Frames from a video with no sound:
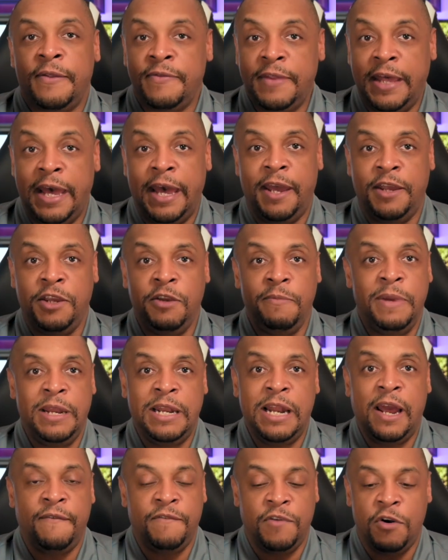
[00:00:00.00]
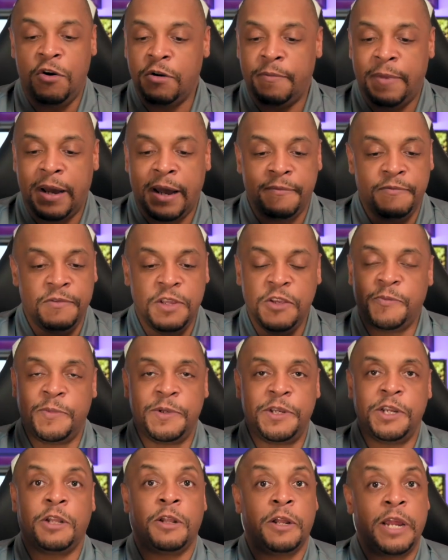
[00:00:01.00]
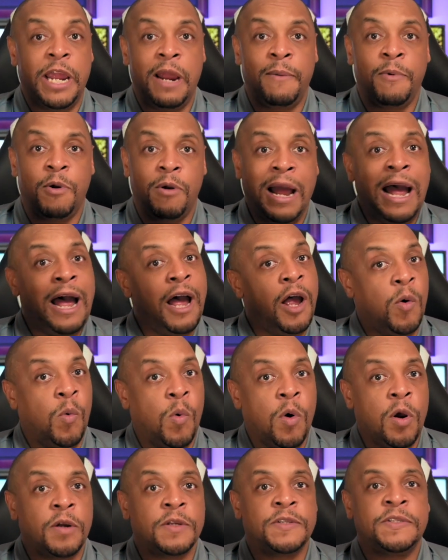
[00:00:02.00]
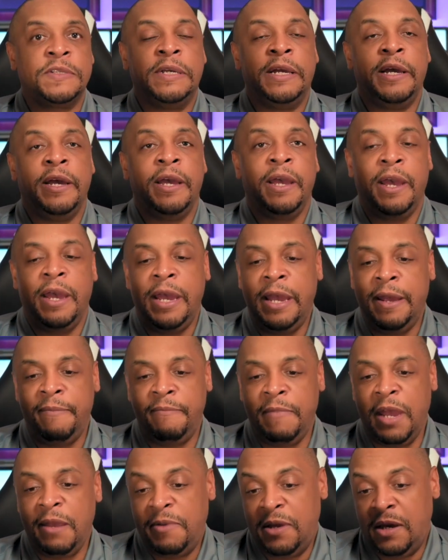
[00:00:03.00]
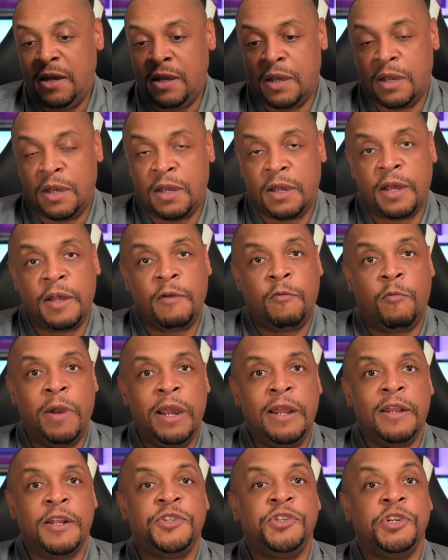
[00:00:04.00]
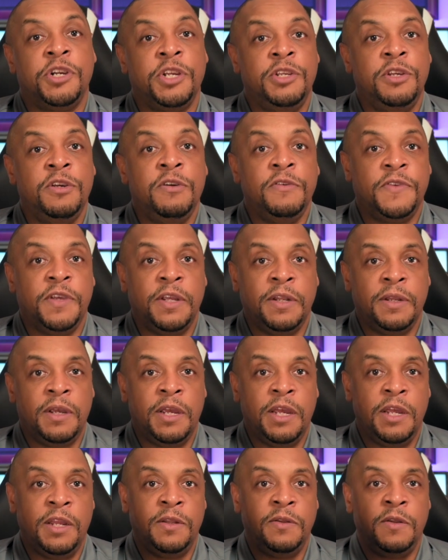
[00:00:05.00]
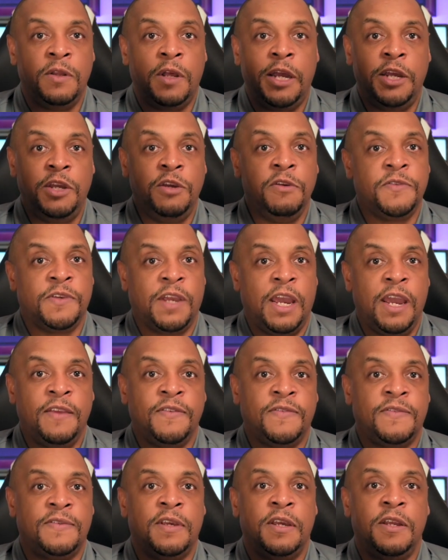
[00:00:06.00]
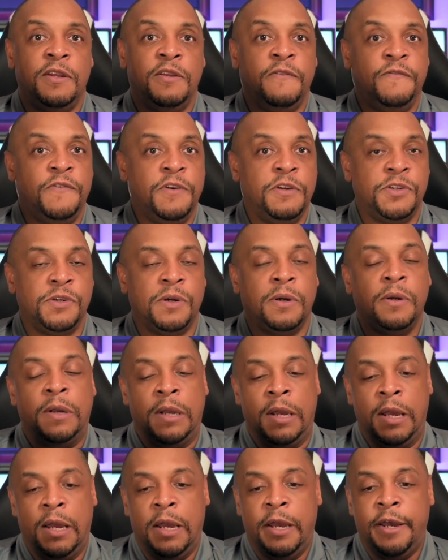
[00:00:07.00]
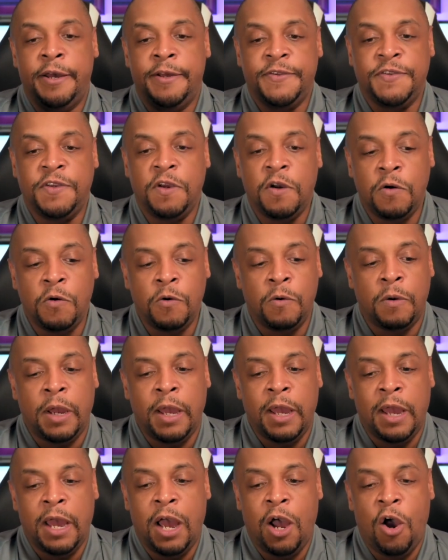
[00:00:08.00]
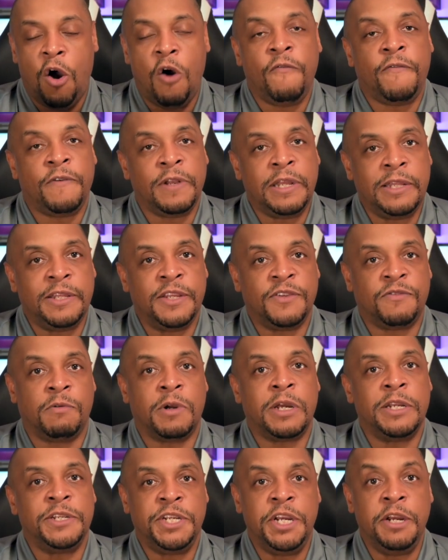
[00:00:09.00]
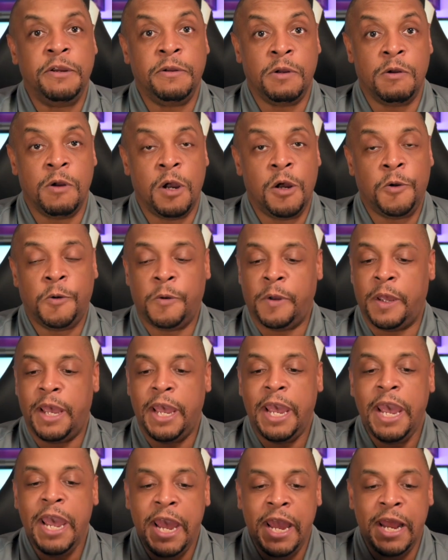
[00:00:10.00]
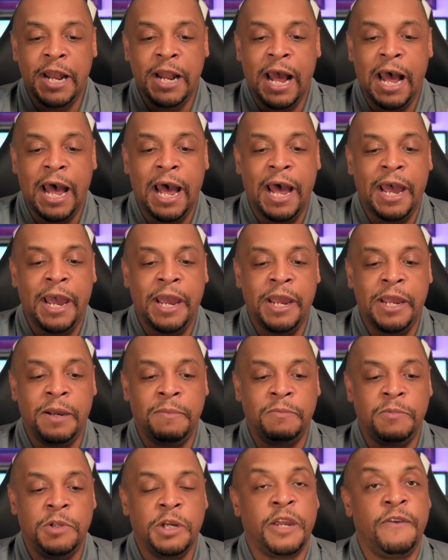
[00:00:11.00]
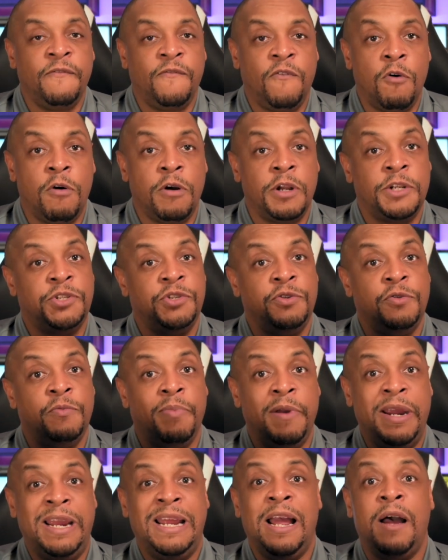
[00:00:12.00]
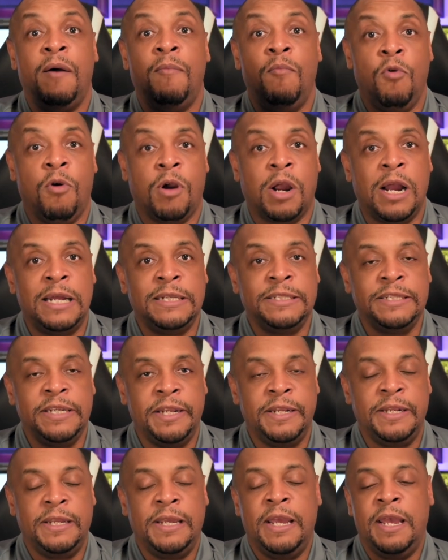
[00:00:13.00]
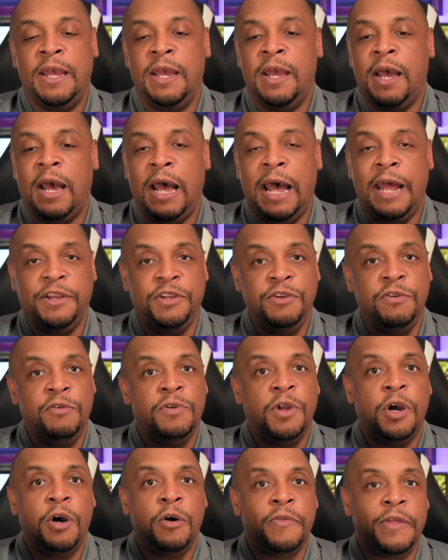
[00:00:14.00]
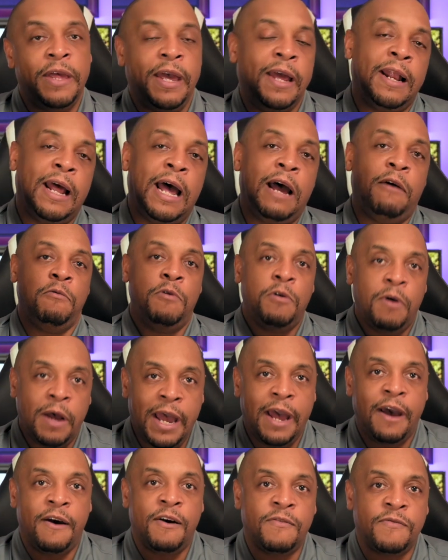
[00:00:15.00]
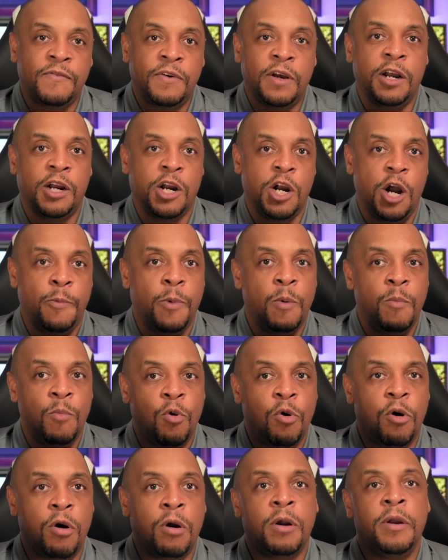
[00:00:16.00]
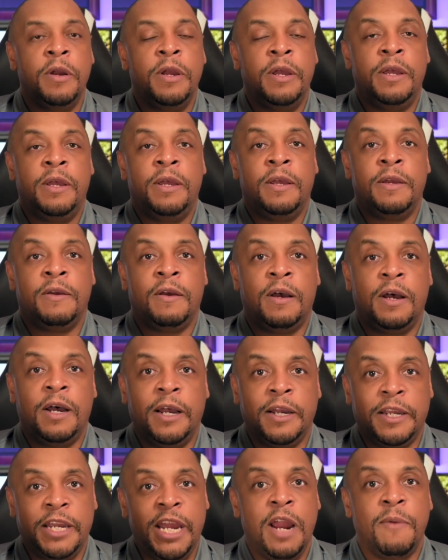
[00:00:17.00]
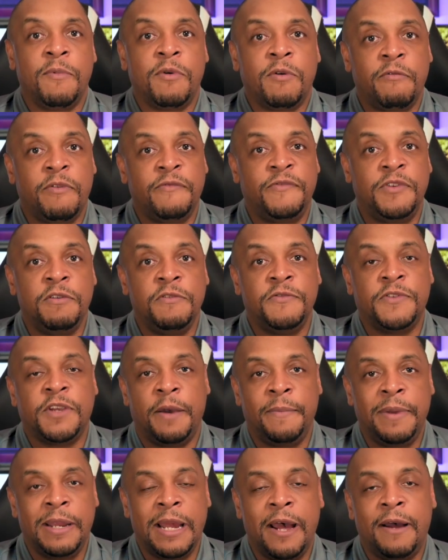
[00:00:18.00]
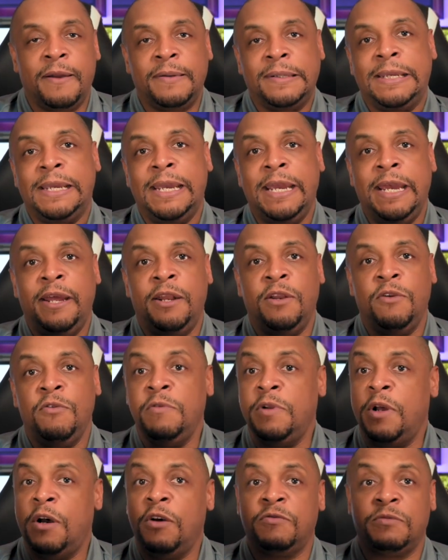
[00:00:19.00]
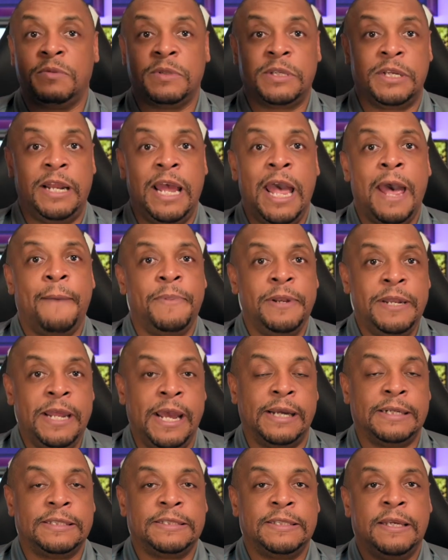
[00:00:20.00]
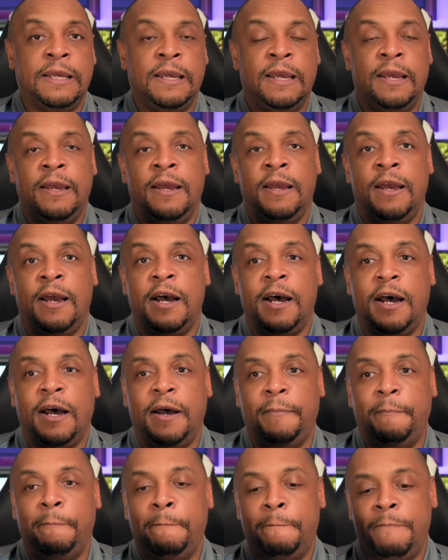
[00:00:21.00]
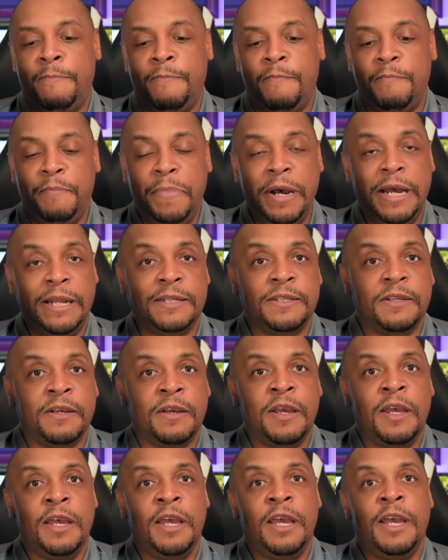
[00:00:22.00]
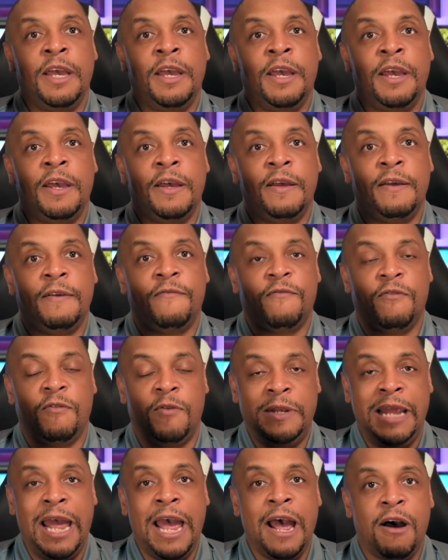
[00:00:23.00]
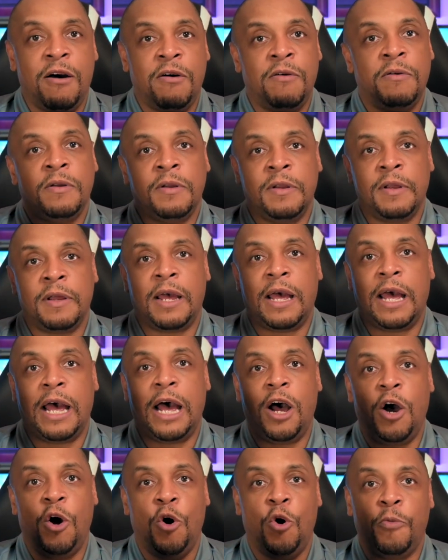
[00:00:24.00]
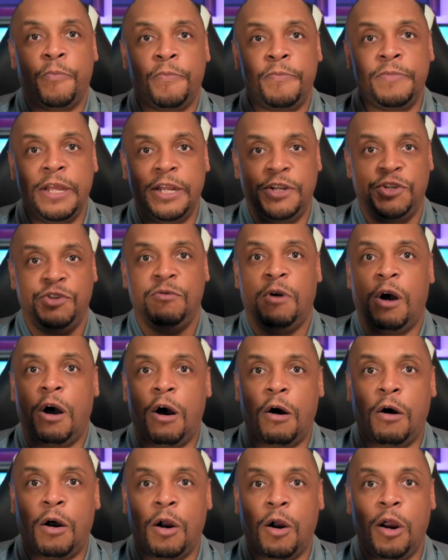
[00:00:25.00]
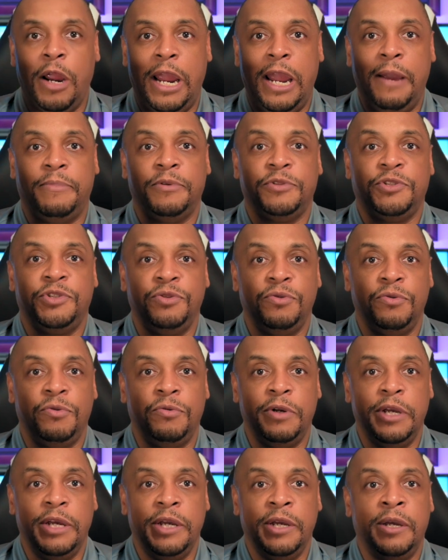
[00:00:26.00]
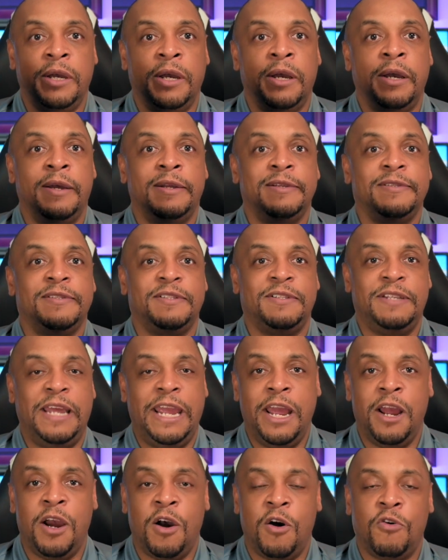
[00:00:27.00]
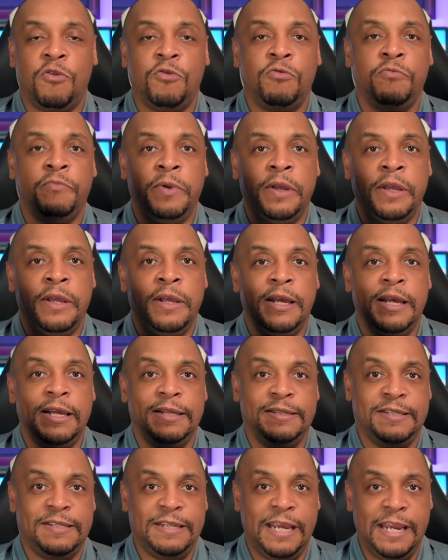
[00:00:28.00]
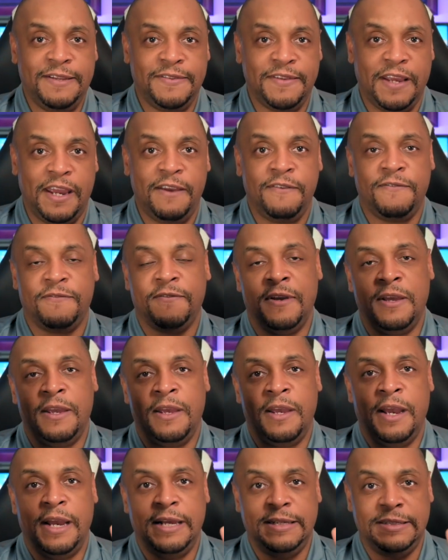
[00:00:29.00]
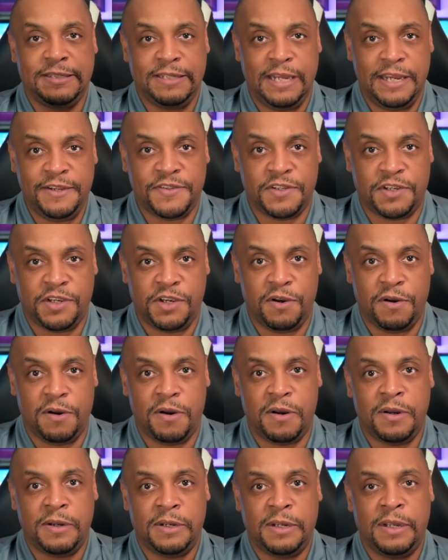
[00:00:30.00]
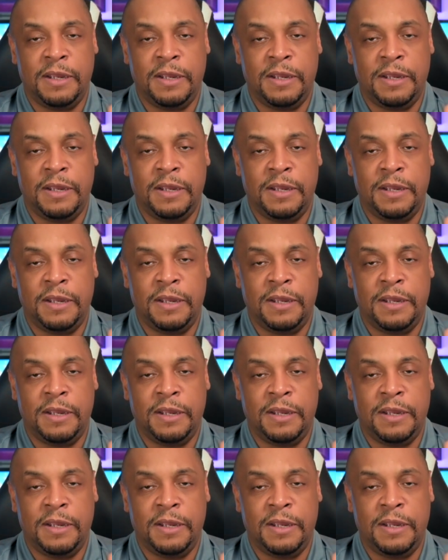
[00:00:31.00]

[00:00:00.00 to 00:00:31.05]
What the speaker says: that you may not have known about this particular camera or how it works, and maybe a way that you can use it in a use case in the future. So hopefully this will continue to grow, and I am looking forward to bringing out more content. I do know that will have a couple more camera reviews coming out, and who knows what's going to happen next. But for now, I hope that you all are able to stay at home and stay safe and stay secure.